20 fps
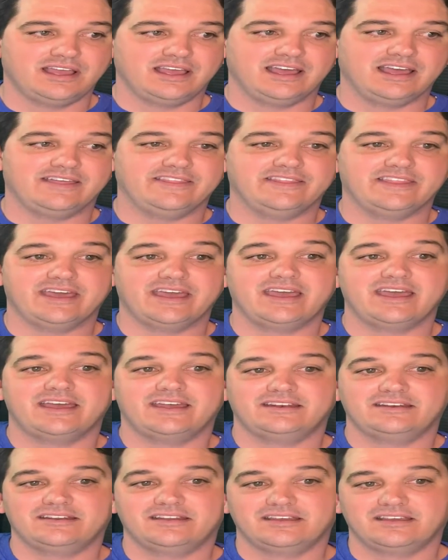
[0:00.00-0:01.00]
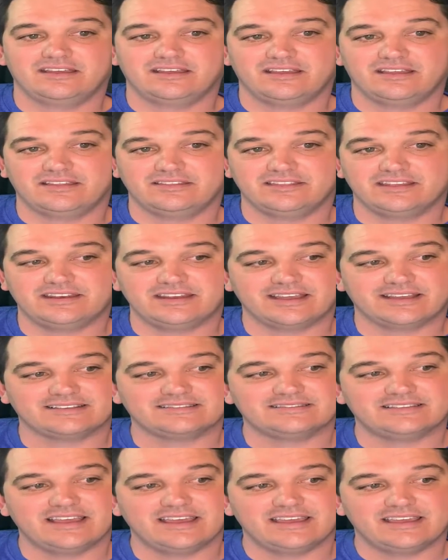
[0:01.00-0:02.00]
And then the
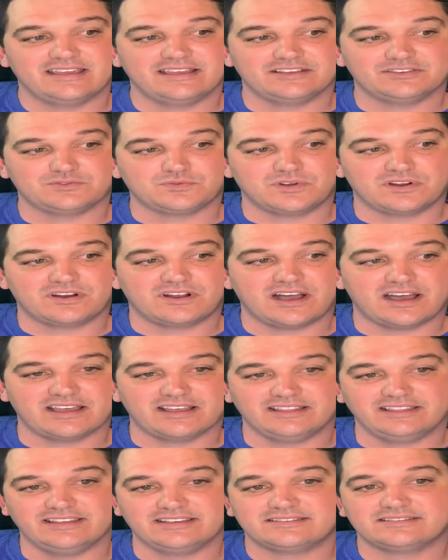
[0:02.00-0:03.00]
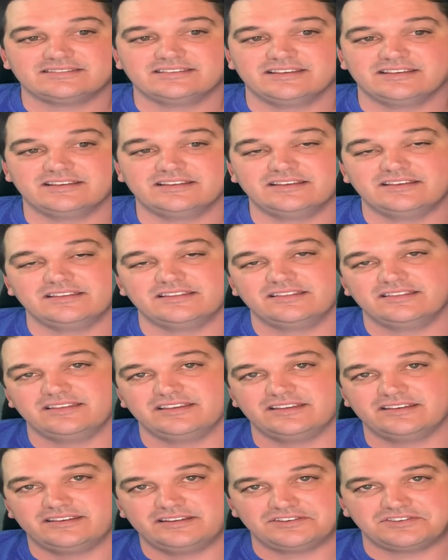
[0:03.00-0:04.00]
next day is where I listed
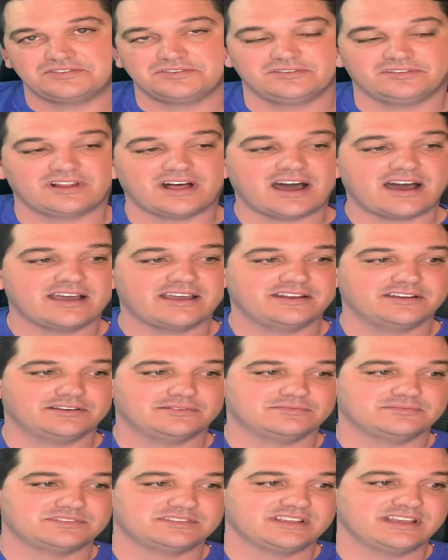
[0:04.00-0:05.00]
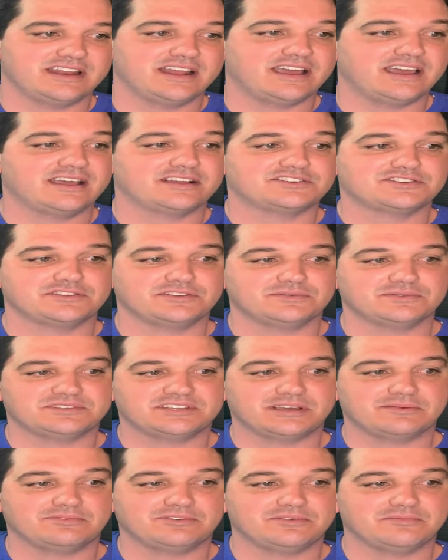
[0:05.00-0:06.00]
the additional items, and I actually was
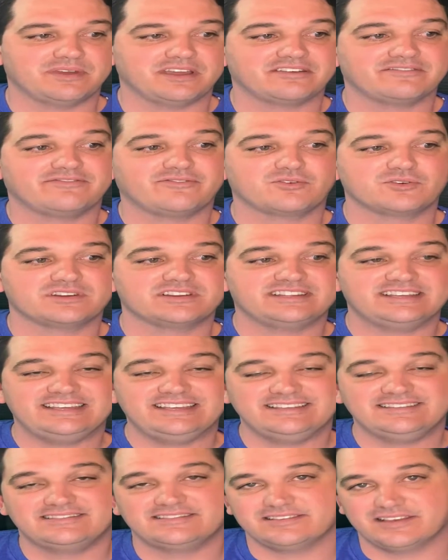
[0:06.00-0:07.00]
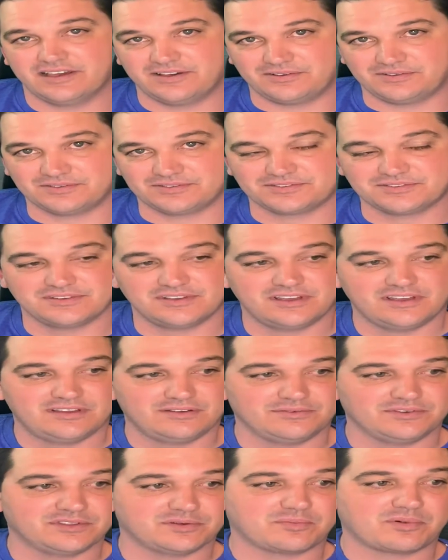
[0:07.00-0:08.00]
able to make 14 sales
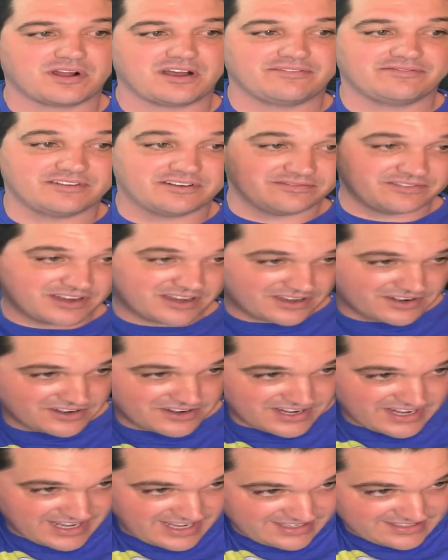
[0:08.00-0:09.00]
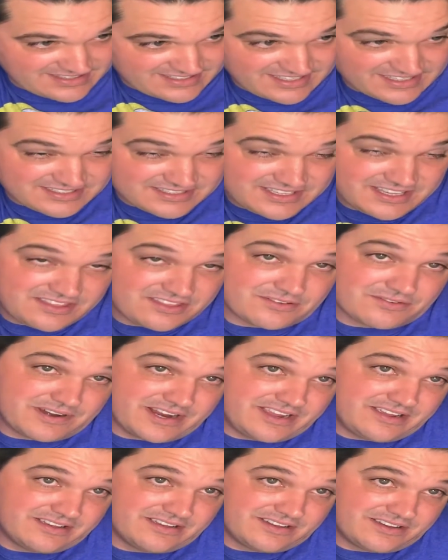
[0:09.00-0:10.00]
with a profit of
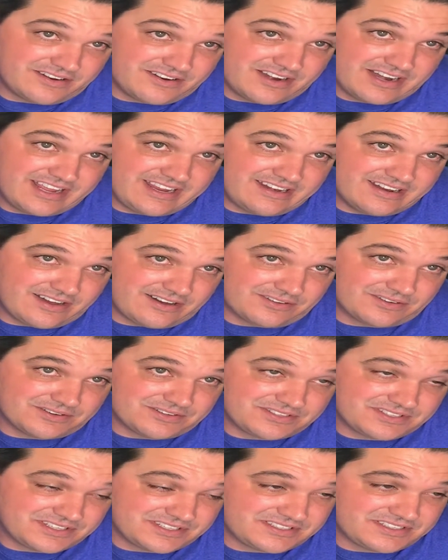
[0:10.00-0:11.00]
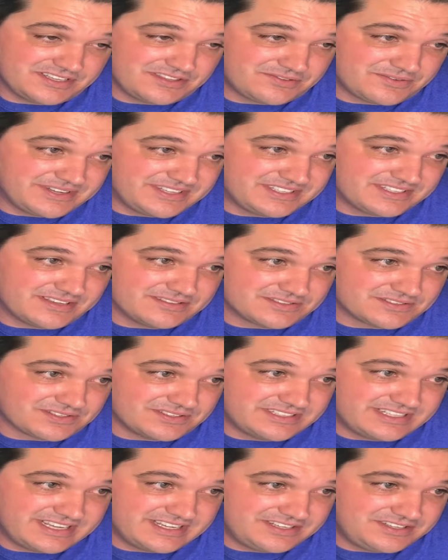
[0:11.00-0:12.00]
$108.63
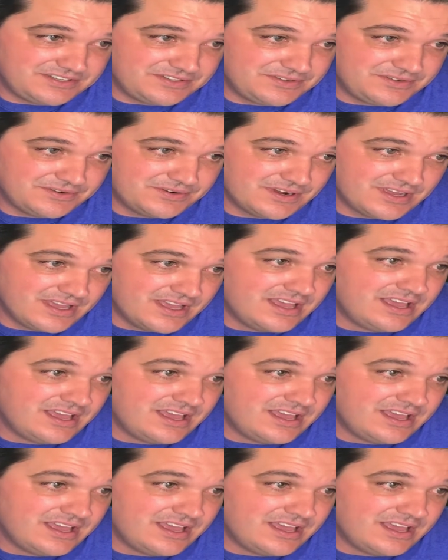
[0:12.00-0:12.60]
on day 2.